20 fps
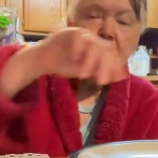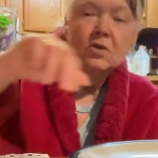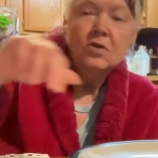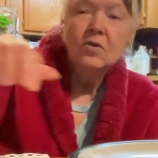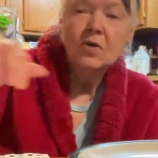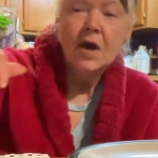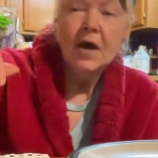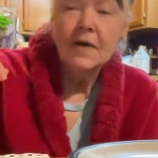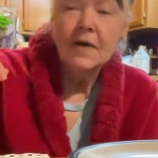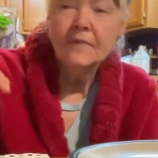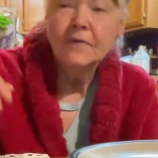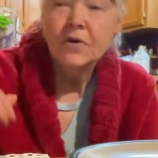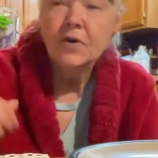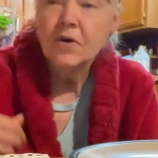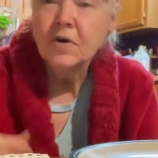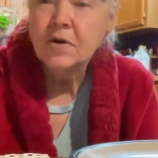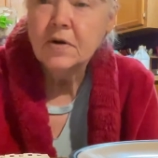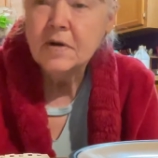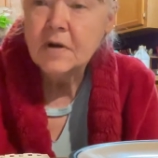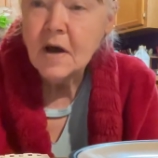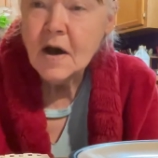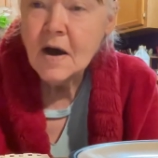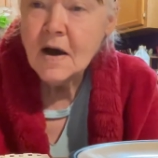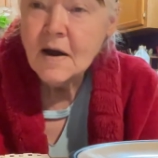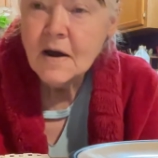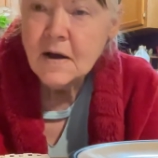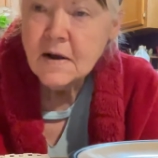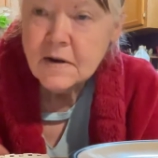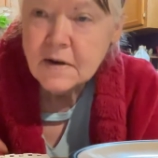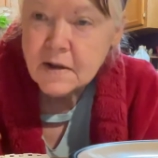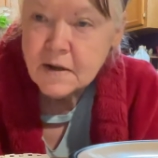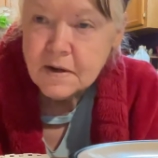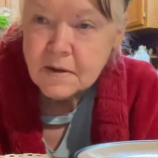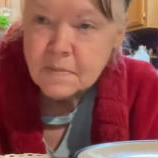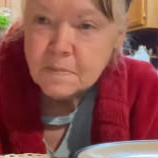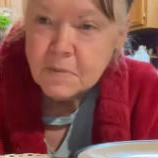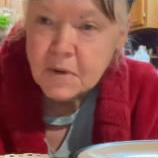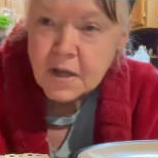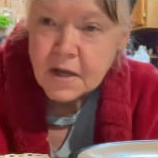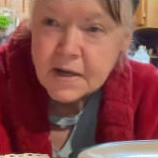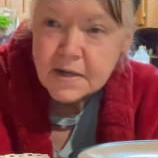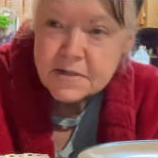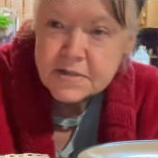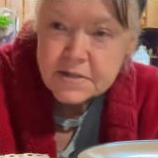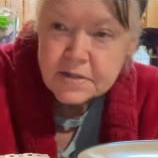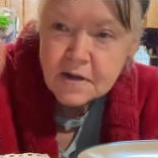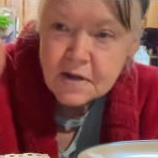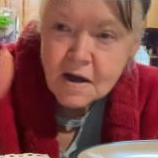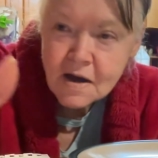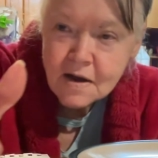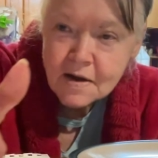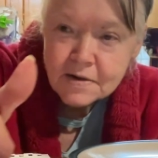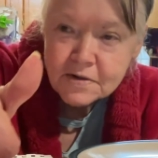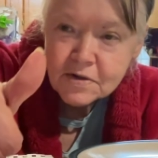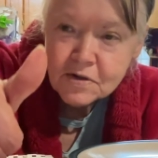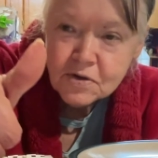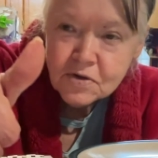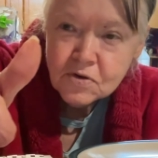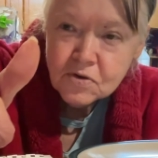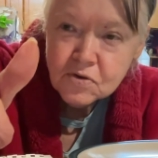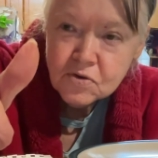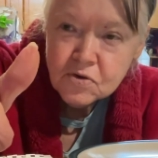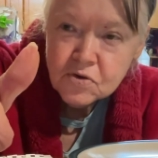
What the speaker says: You have a good night and a blessed night, too.